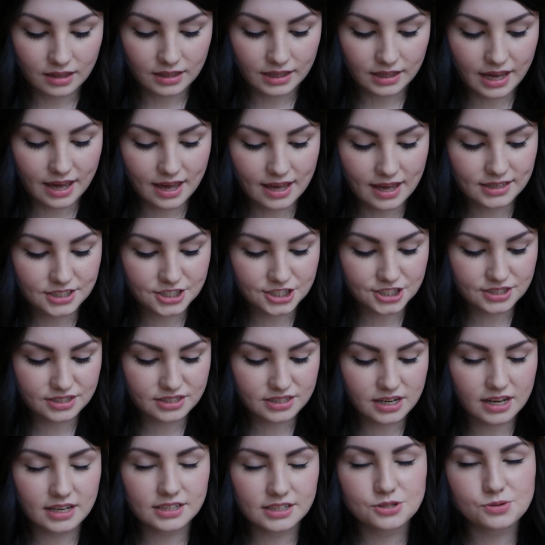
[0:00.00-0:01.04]
yeah, I
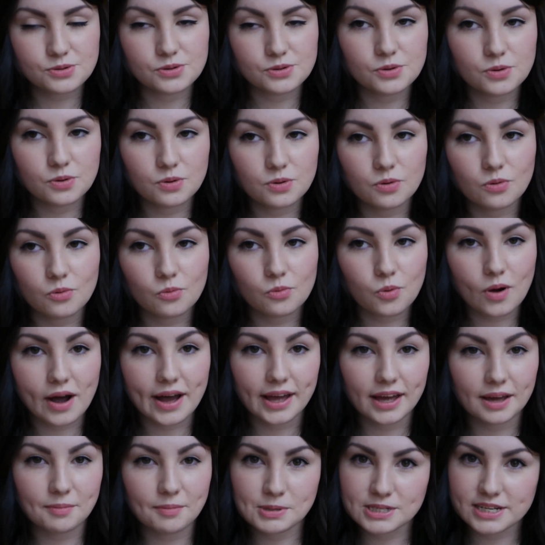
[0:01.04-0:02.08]
don't know
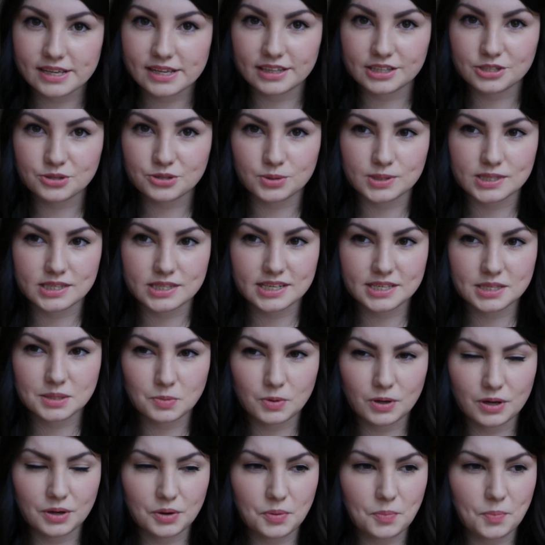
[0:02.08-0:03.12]
why I particularly chose this
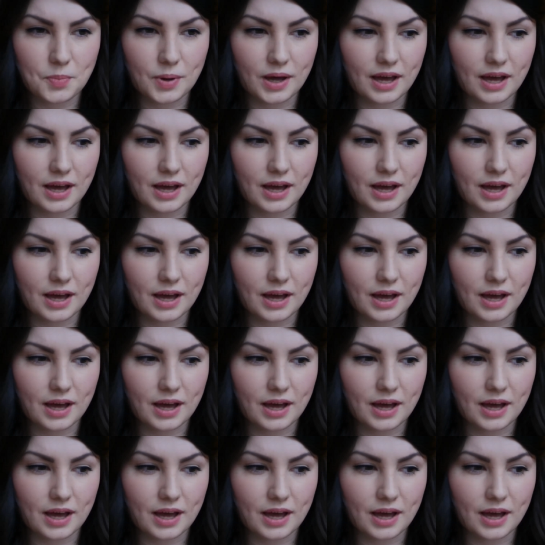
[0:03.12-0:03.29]
one,